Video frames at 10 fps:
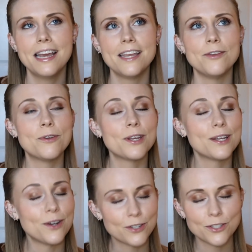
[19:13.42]
You can
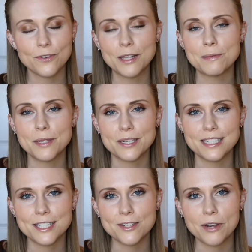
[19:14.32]
also follow me on
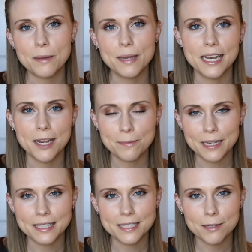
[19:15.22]
Instagram at
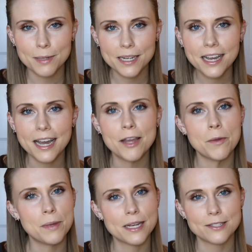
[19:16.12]
HairByLizzieBug. I
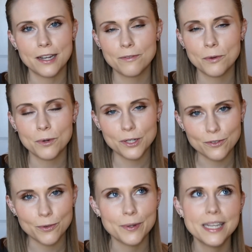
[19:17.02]
hope you guys are having a
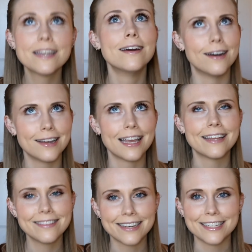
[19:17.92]
wonderful week,
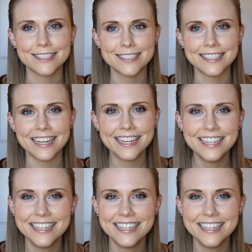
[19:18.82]
again, like I just said.